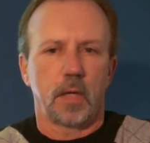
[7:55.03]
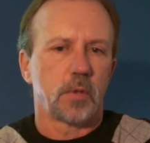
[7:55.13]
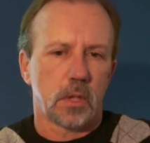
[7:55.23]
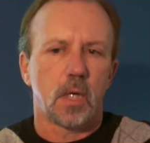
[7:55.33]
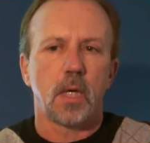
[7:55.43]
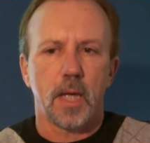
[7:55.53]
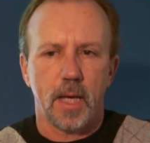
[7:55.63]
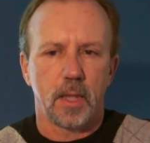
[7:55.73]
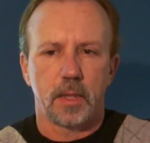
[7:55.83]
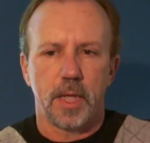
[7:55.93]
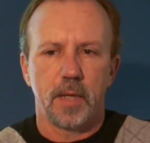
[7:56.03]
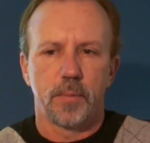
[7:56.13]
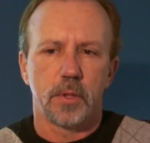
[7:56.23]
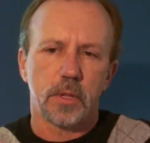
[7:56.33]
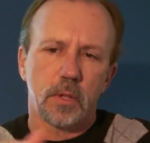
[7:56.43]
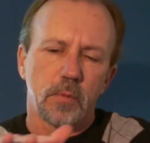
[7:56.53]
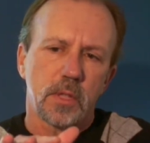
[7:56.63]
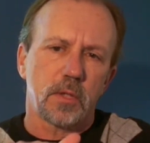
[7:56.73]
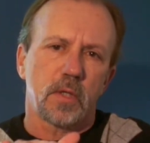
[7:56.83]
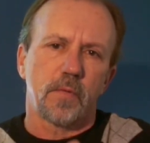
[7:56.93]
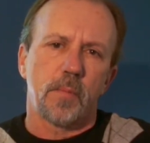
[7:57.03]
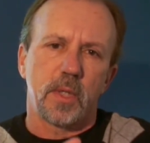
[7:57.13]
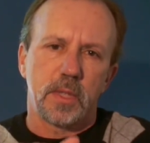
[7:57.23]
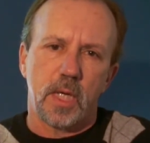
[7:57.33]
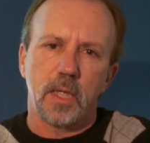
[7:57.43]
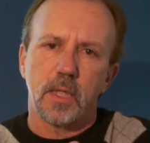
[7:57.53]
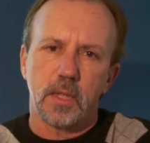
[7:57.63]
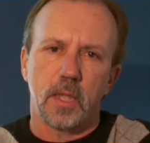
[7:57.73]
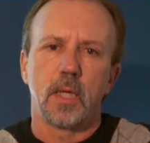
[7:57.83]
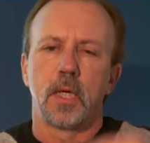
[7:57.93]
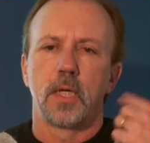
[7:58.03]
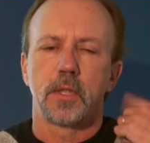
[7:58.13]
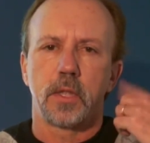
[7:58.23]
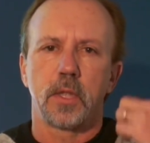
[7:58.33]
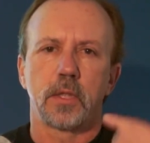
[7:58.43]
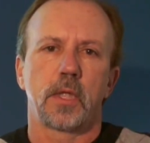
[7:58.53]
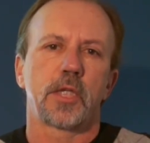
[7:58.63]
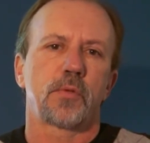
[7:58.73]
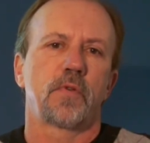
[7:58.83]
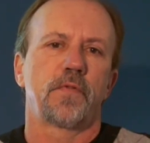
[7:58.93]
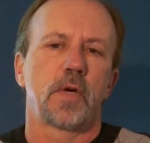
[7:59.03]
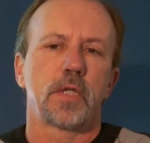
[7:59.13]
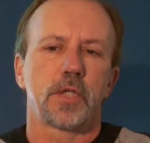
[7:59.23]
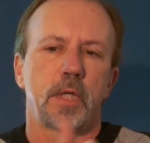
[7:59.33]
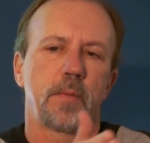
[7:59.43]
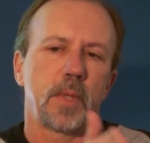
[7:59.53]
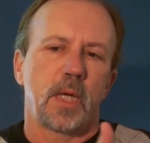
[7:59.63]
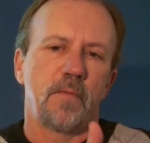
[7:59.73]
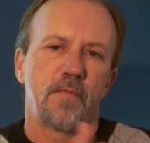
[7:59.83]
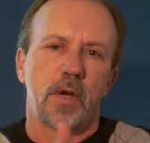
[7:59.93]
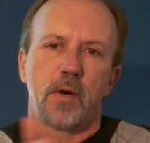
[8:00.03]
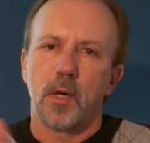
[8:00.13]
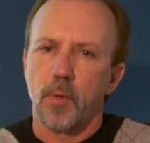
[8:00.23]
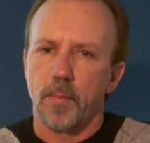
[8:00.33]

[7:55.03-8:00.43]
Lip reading: It was all hand labor. So there was sort of a mundanity to the intellectual function. It became very